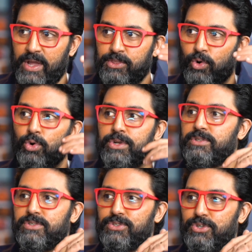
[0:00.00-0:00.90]
where the
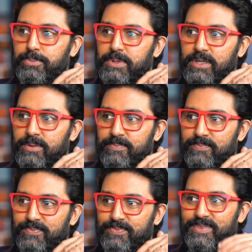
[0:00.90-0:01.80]
audience is going to be.
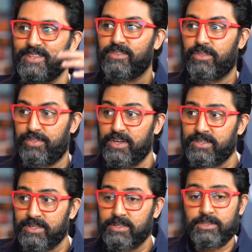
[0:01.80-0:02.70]
In the
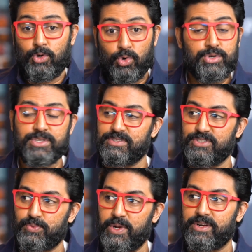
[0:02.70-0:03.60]
theater, the
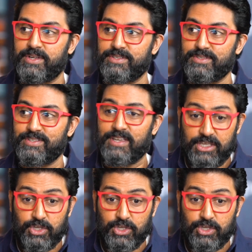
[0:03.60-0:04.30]
audience is where it is.